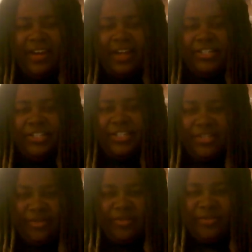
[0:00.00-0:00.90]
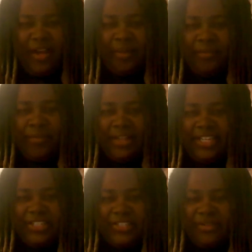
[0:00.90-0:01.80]
a jiu-jitsu
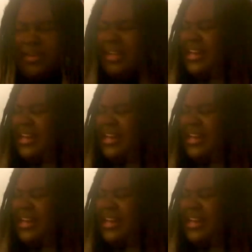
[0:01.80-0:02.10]
practitioner, no,